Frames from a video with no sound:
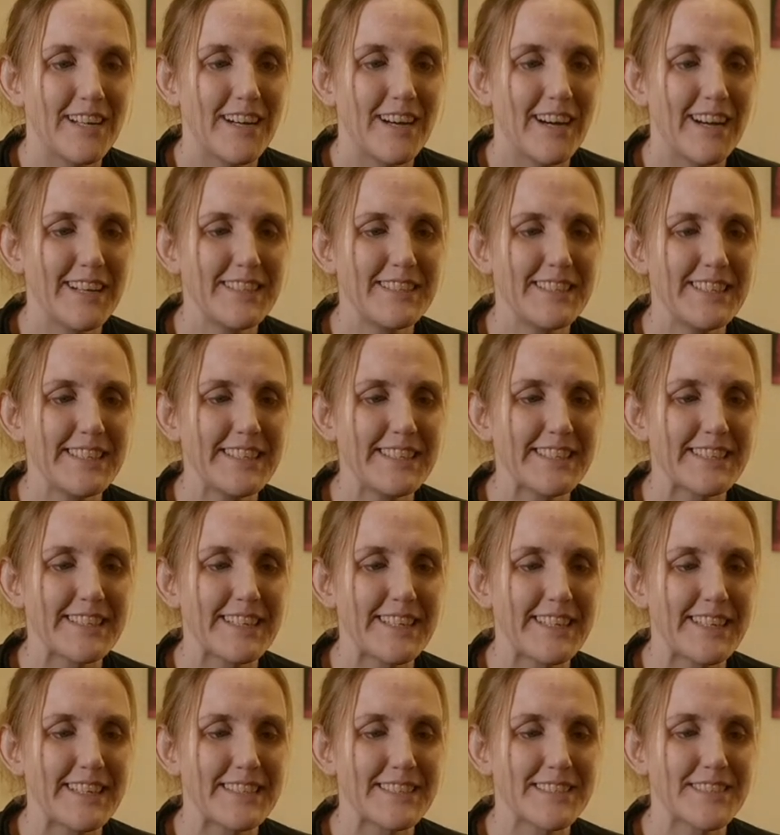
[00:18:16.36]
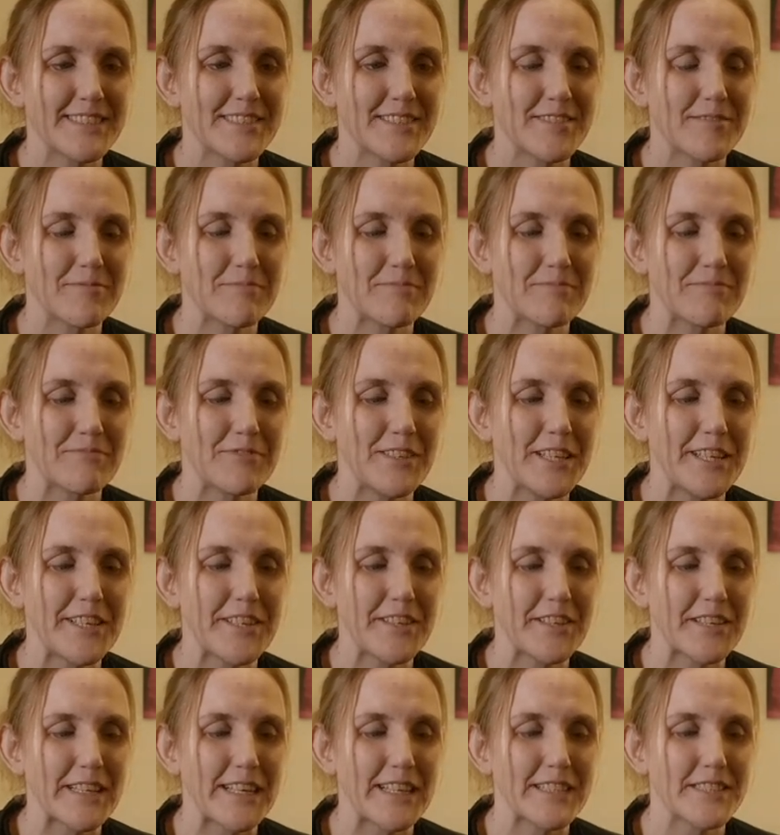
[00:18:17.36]
I think it's really
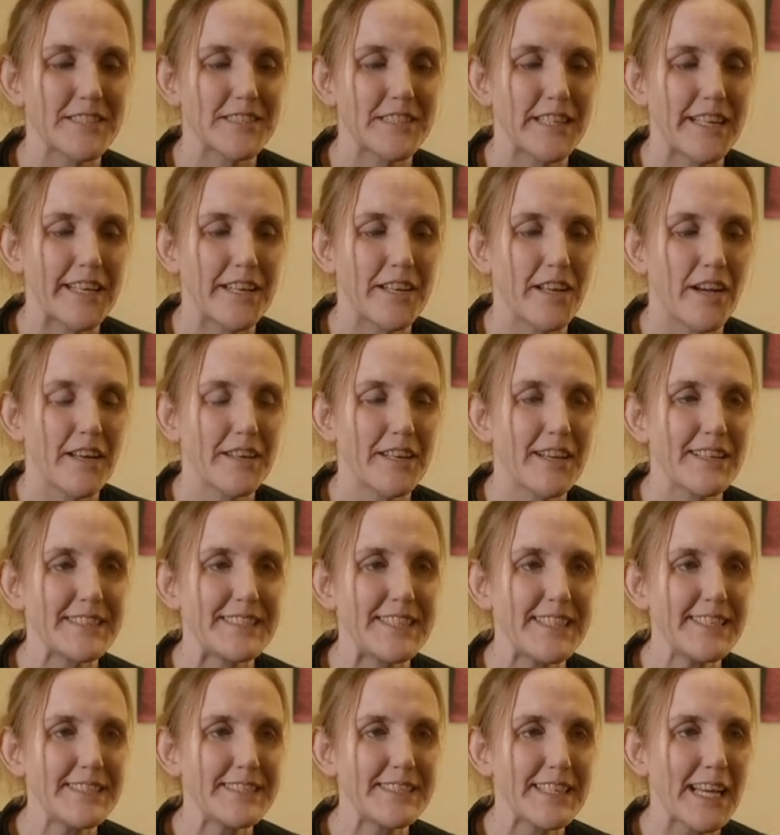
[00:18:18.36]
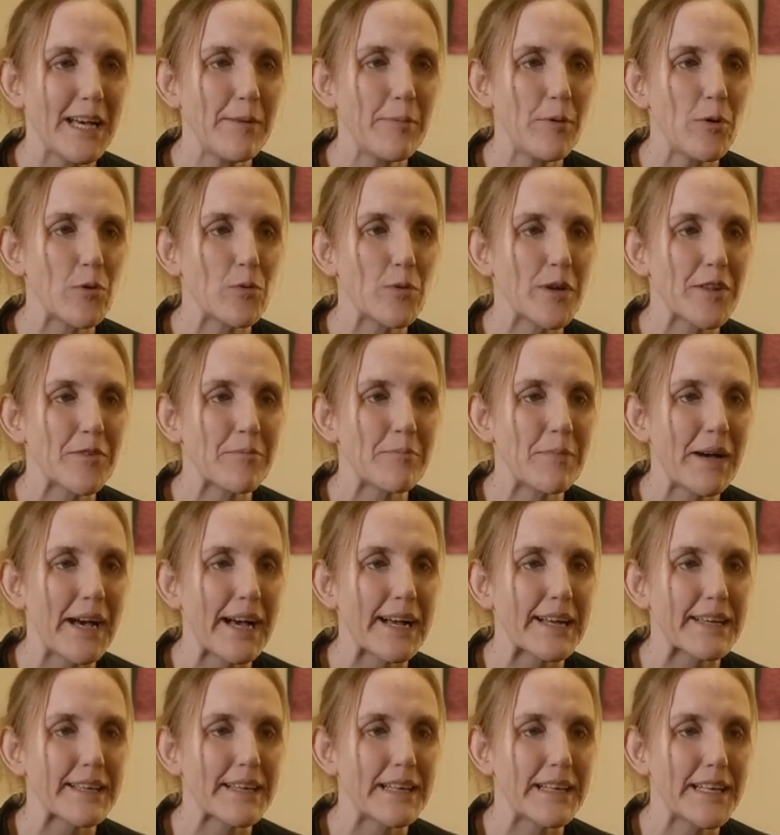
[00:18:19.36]
good, actually. And I did dabble with
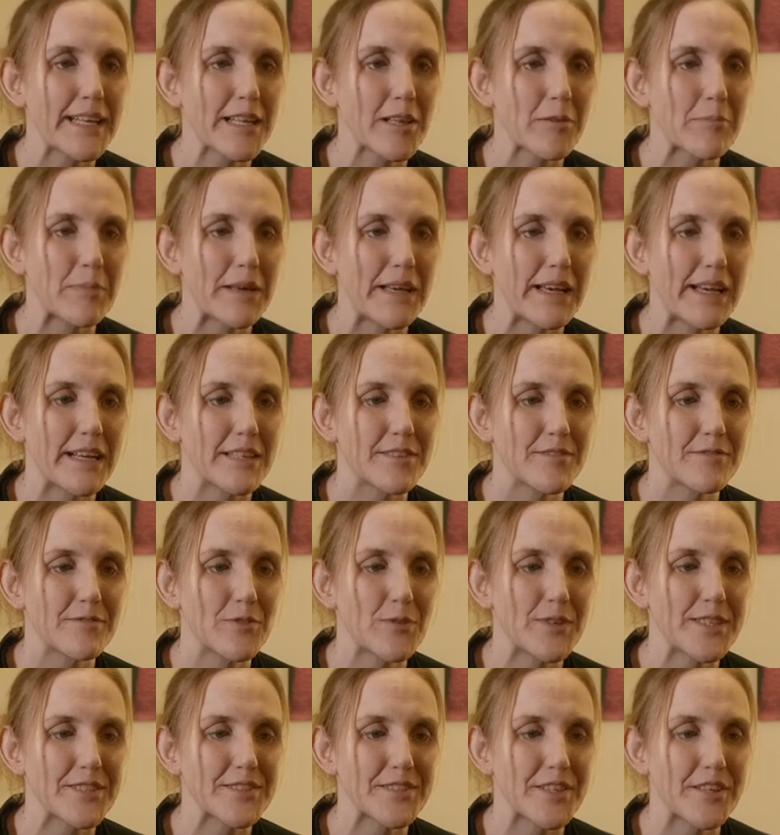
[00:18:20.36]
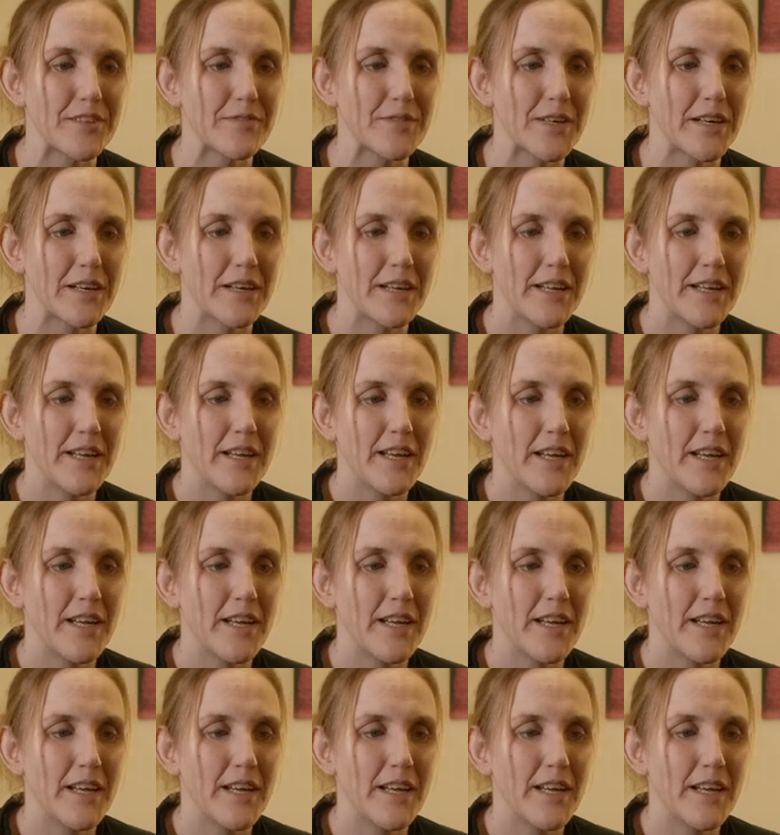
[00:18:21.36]
Mac a little bit and VoiceOver.